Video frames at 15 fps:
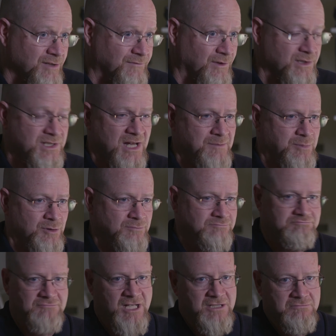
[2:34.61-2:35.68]
for example,
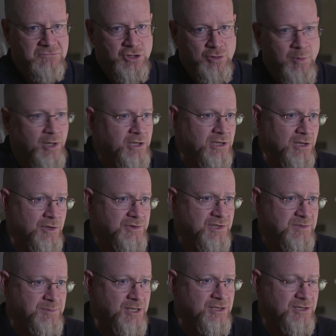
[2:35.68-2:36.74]
like
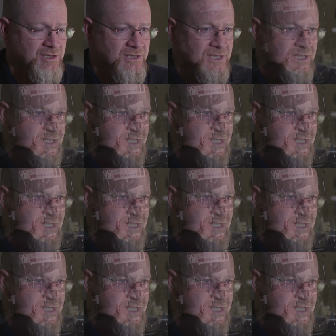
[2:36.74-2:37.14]
tuberculosis patients,